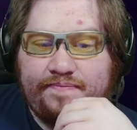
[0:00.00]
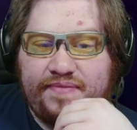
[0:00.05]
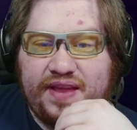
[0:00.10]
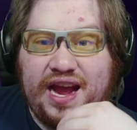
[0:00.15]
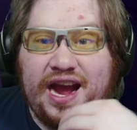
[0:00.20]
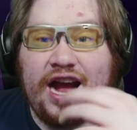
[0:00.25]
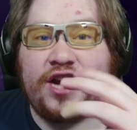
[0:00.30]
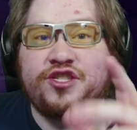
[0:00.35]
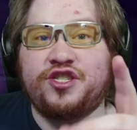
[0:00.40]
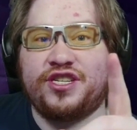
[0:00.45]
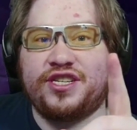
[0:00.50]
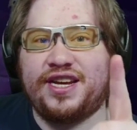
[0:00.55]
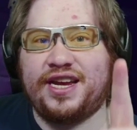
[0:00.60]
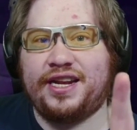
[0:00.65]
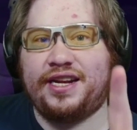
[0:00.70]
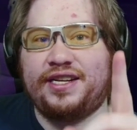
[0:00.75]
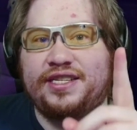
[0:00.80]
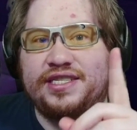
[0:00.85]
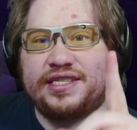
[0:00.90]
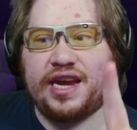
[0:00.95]
Actually
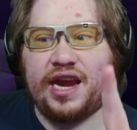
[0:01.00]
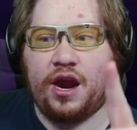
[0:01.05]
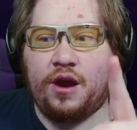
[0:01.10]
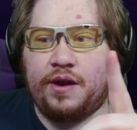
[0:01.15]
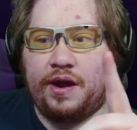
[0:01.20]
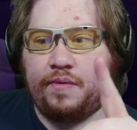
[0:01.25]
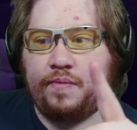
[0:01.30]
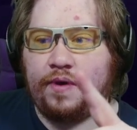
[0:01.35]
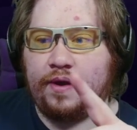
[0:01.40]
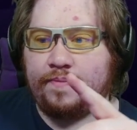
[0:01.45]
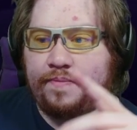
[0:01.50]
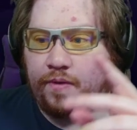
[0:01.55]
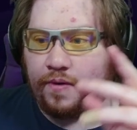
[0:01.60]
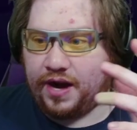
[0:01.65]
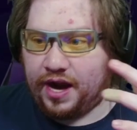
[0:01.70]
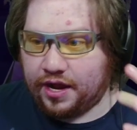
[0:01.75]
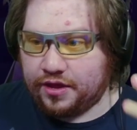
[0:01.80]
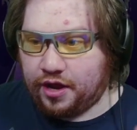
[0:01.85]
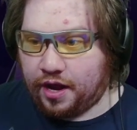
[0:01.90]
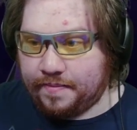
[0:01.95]
getting scared at one
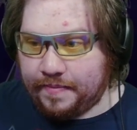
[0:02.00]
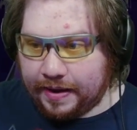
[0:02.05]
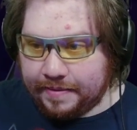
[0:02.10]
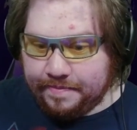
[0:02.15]
point. I thought my